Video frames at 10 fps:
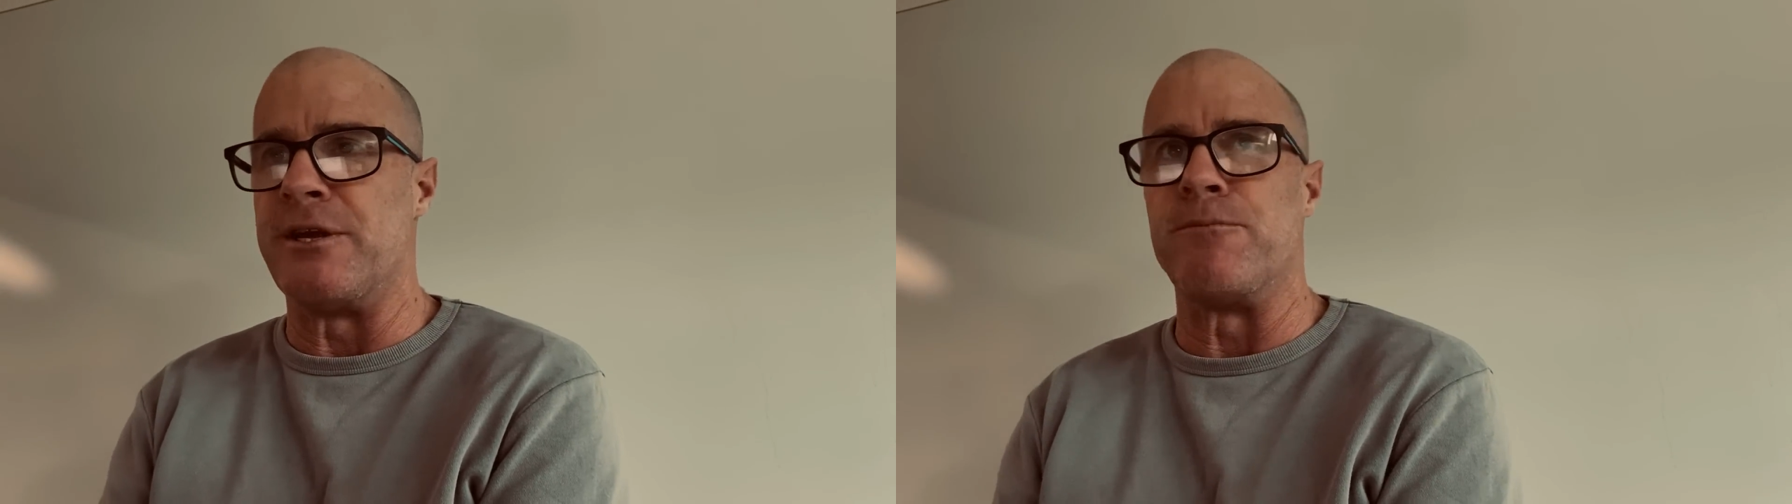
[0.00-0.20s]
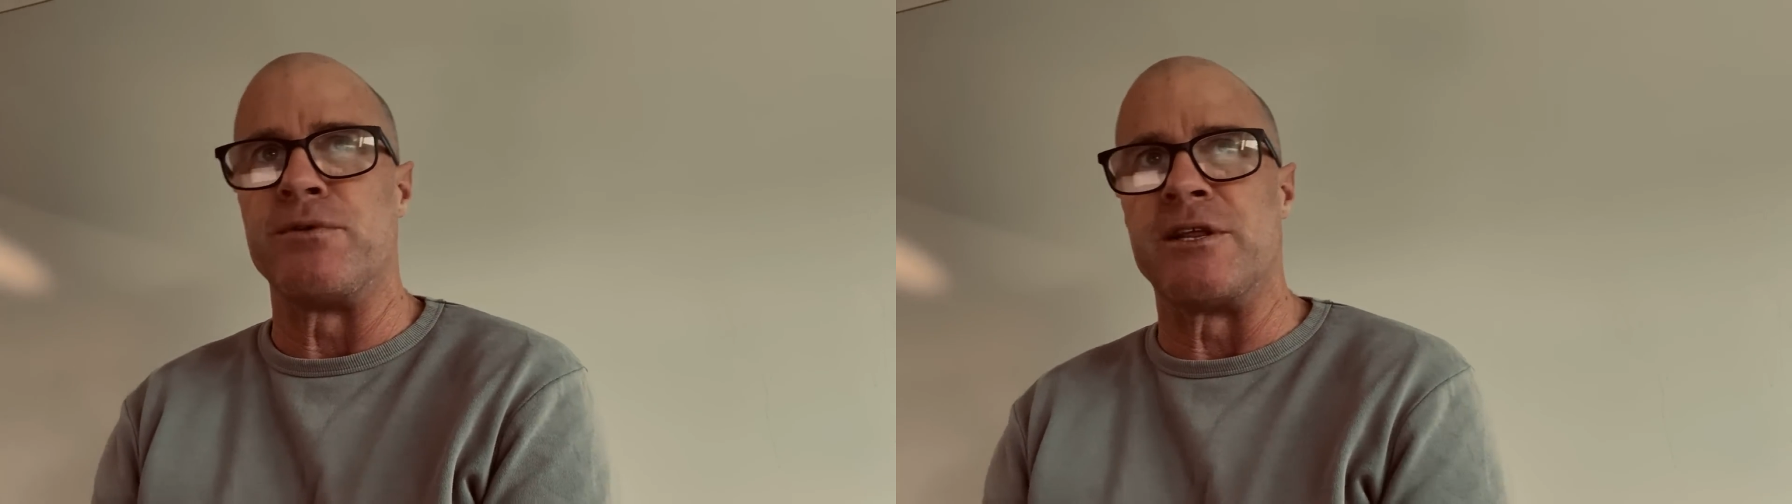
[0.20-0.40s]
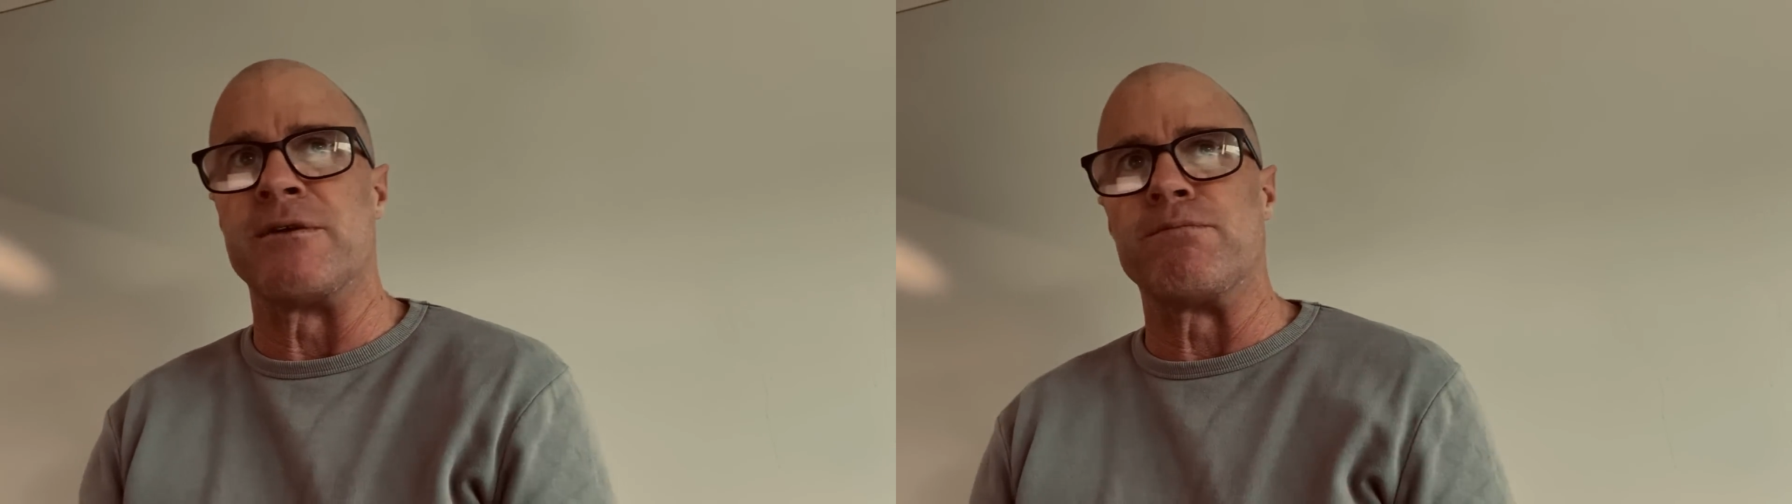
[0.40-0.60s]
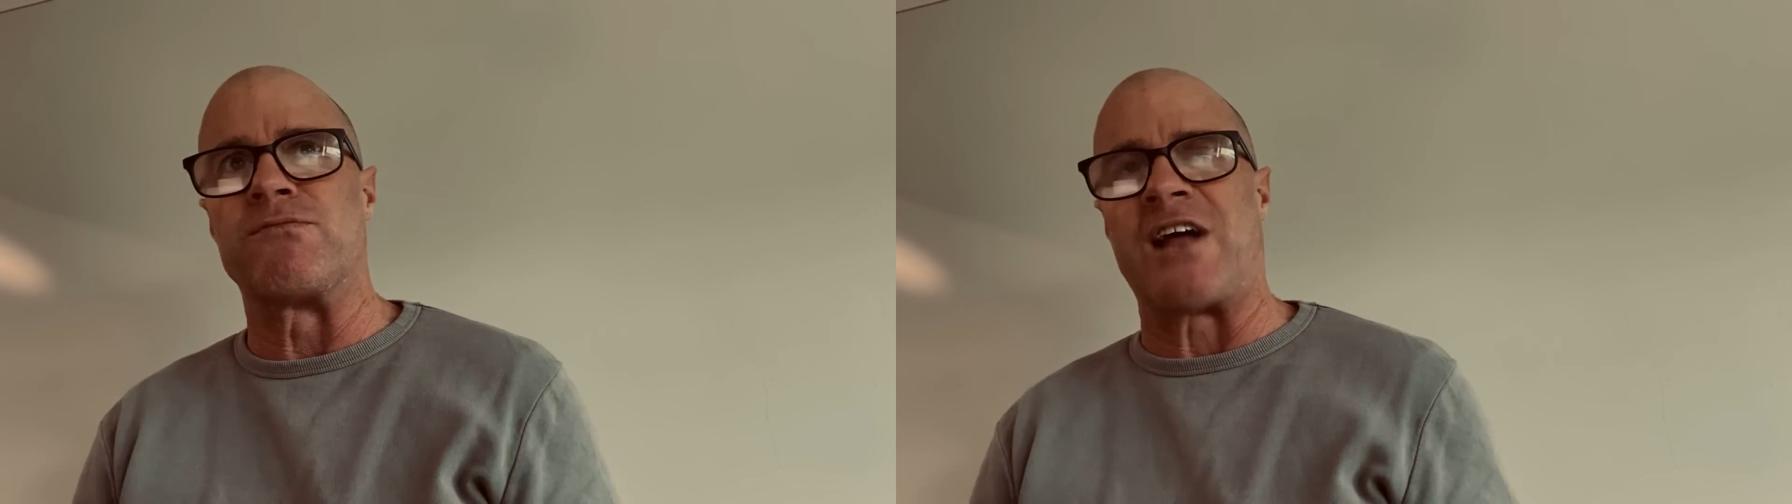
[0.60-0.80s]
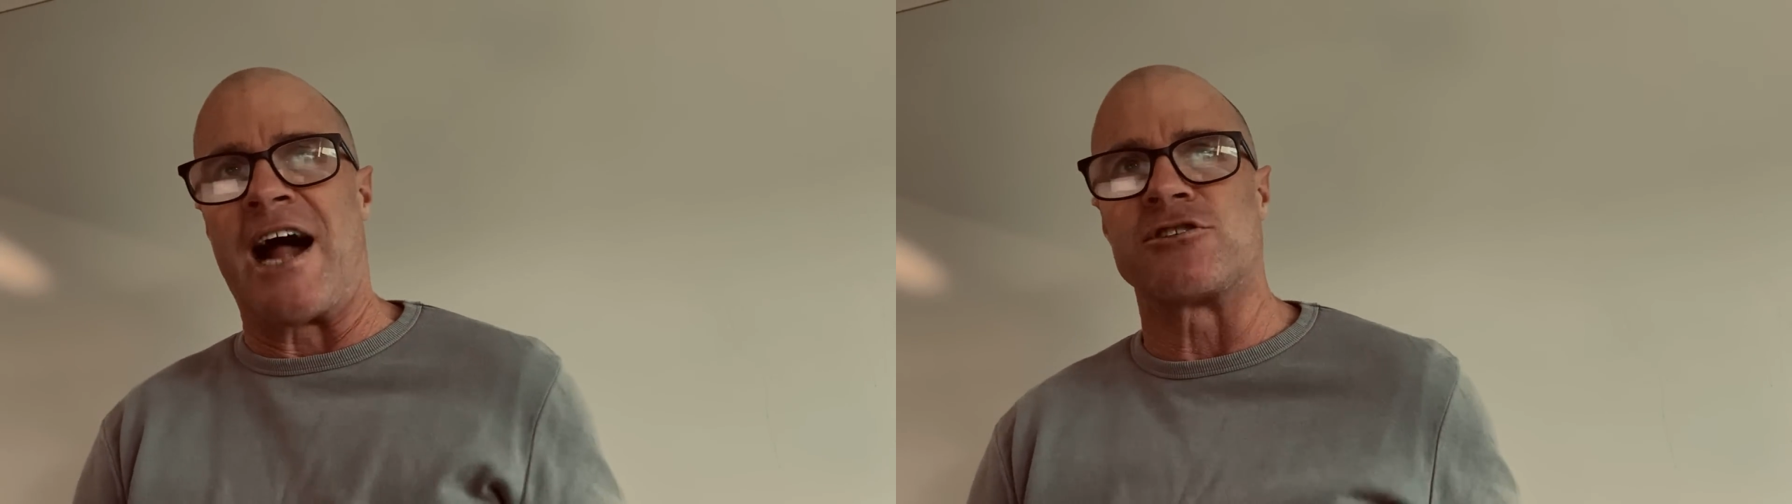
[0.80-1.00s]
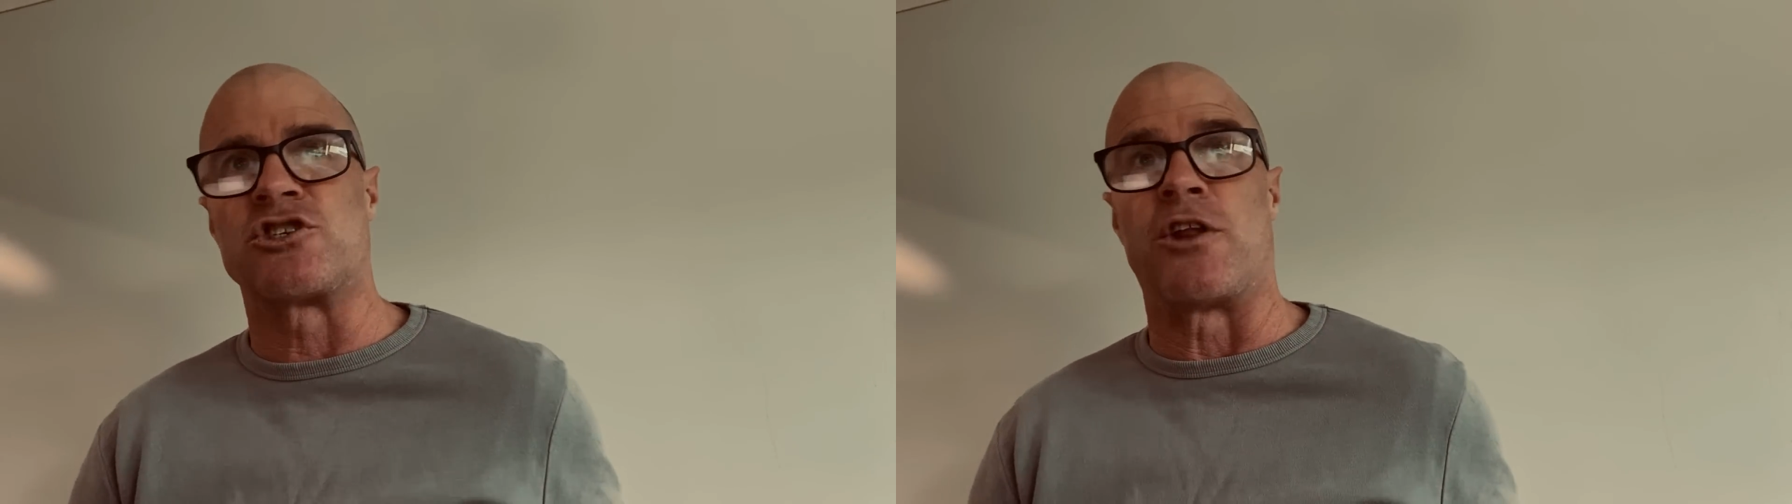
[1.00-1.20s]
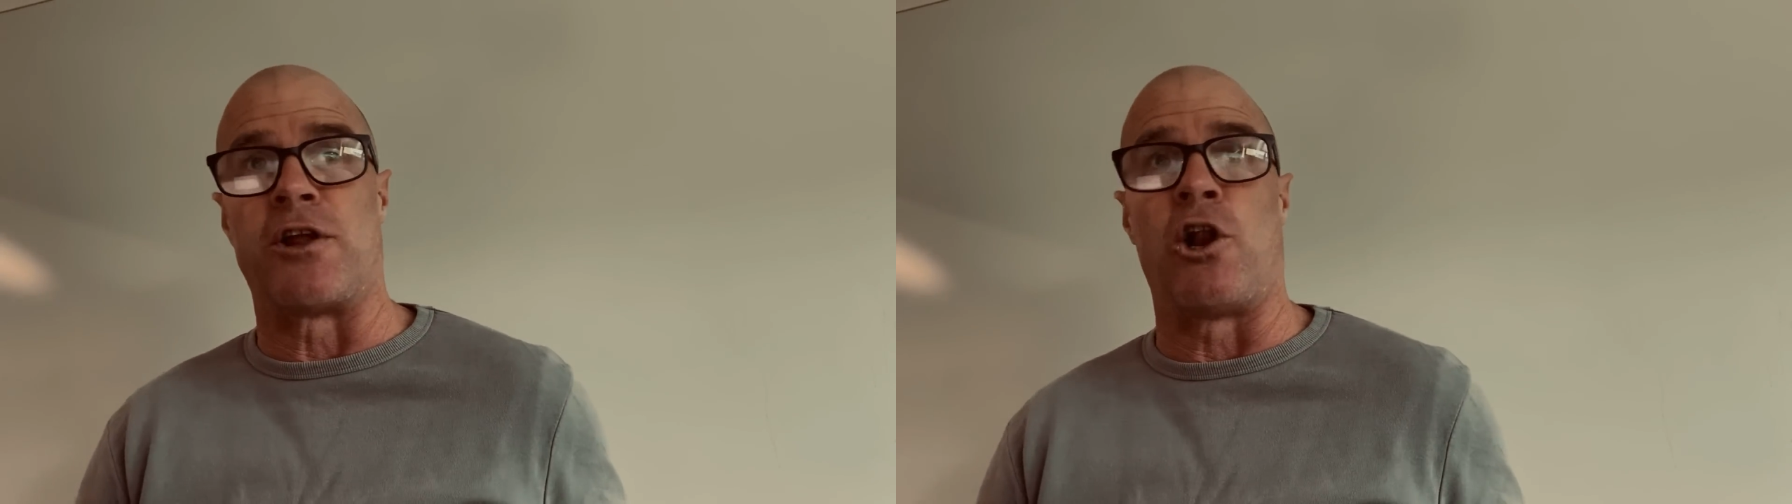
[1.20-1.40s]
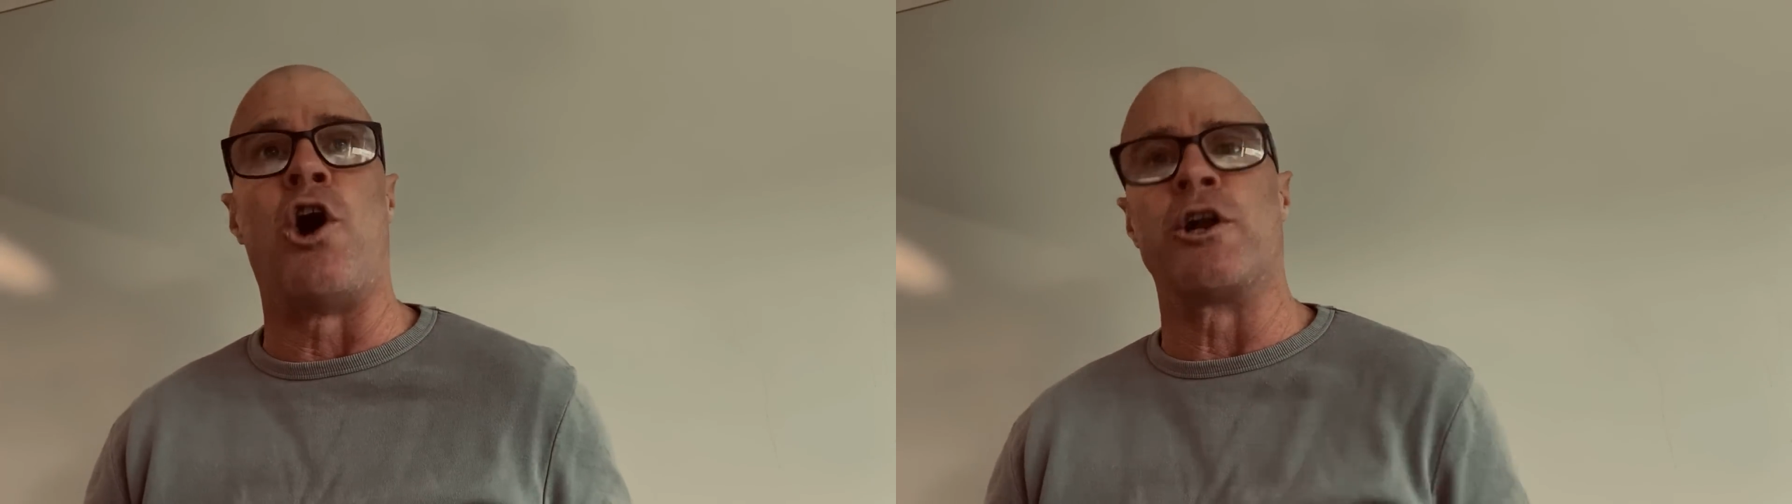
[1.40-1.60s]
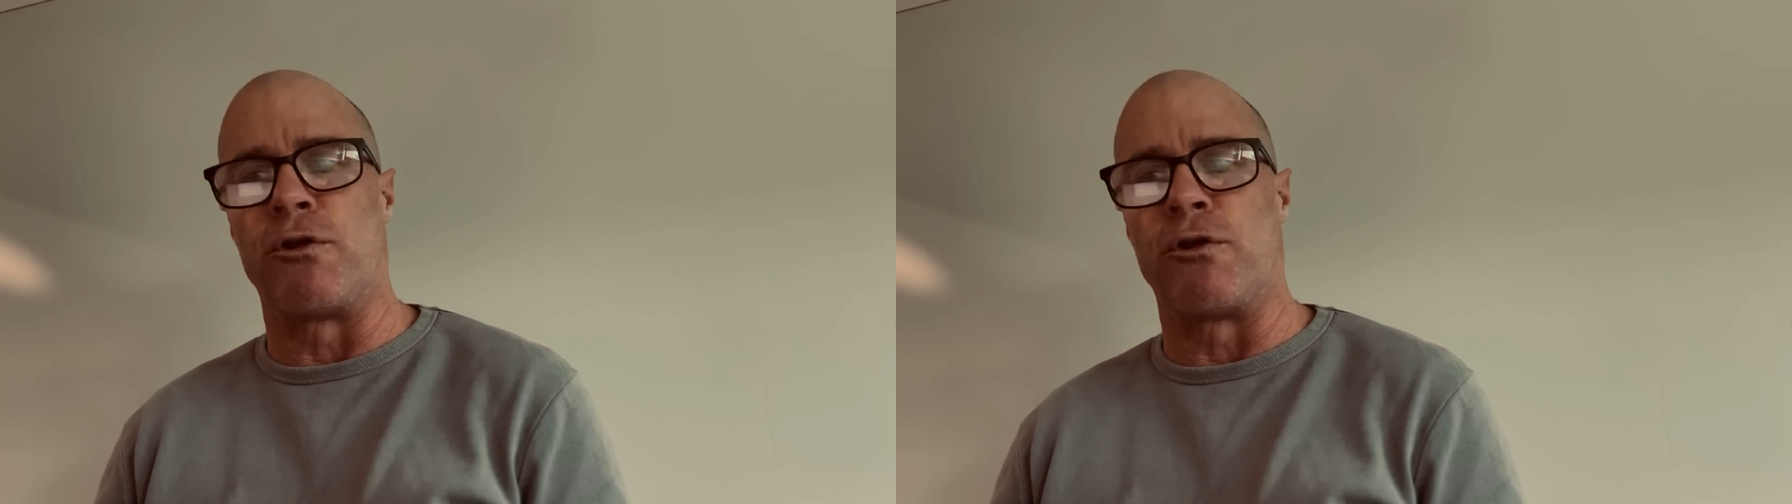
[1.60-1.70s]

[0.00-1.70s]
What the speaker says: the touched on the line,